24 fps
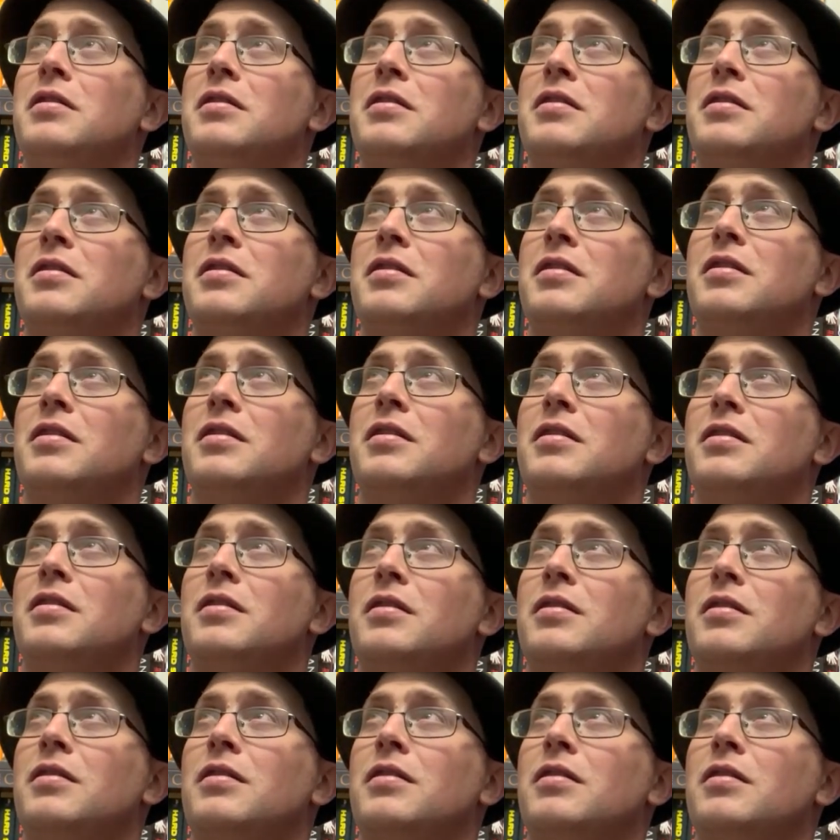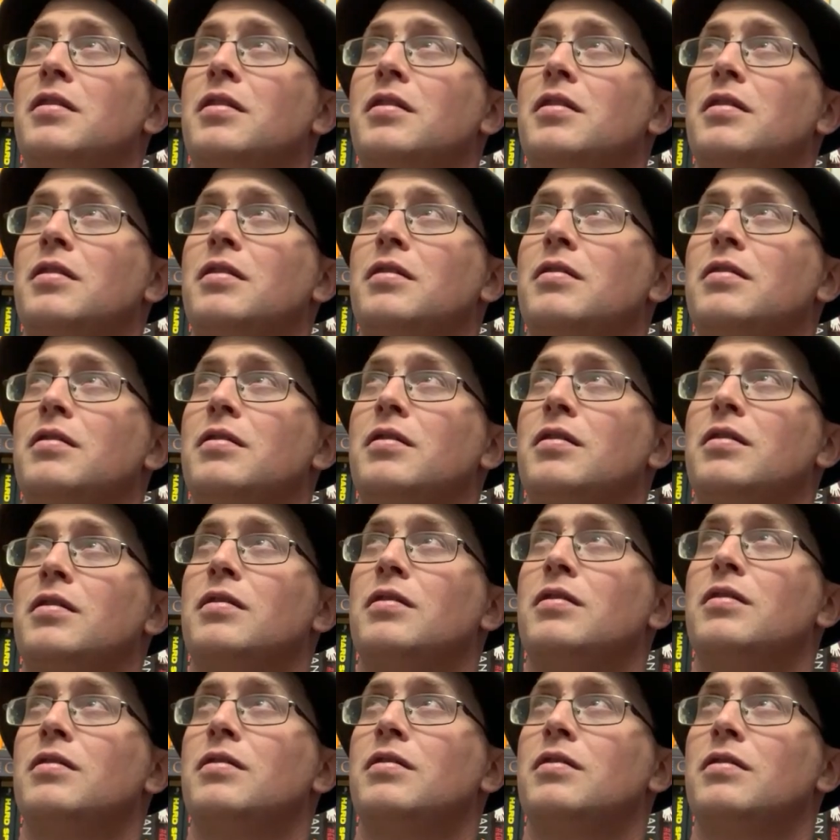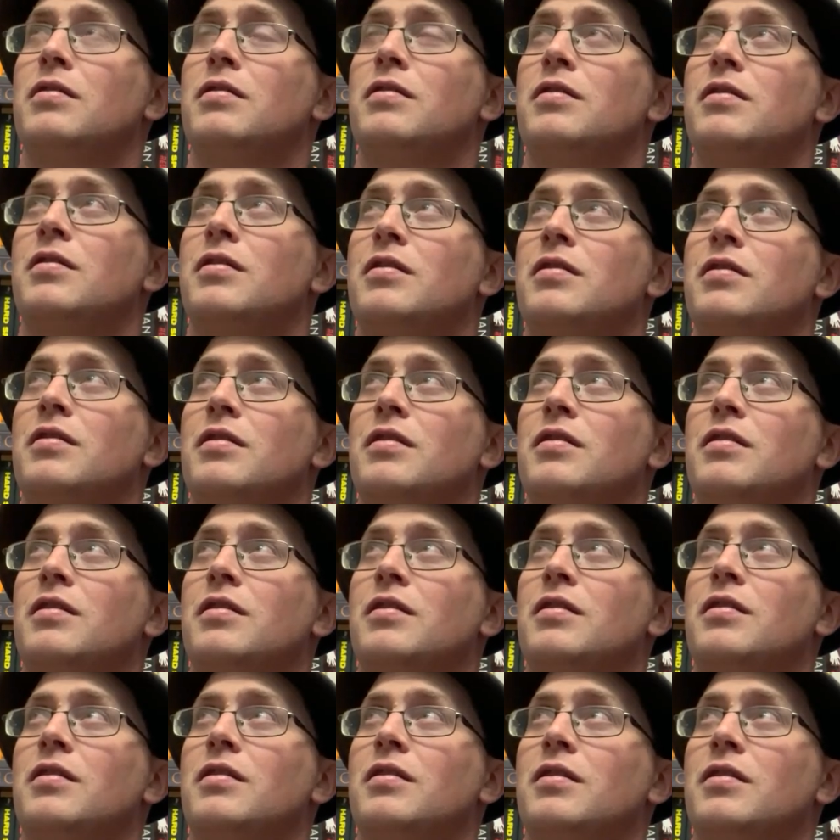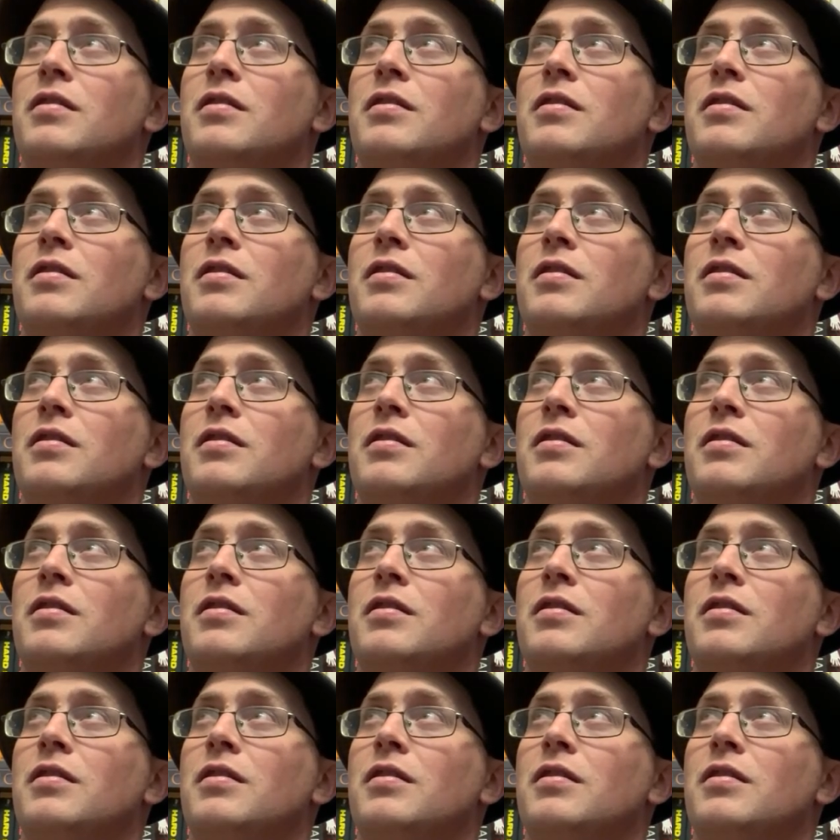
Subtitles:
(silence)